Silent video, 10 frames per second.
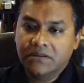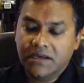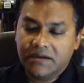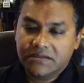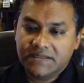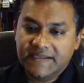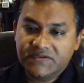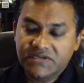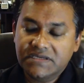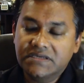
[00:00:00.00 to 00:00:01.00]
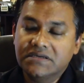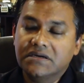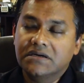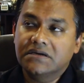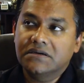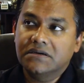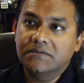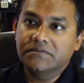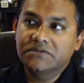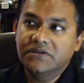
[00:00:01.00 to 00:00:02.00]
They're they're taking a,
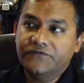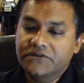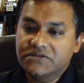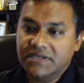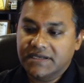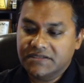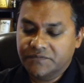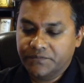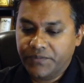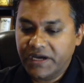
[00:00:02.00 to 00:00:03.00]
a different stance.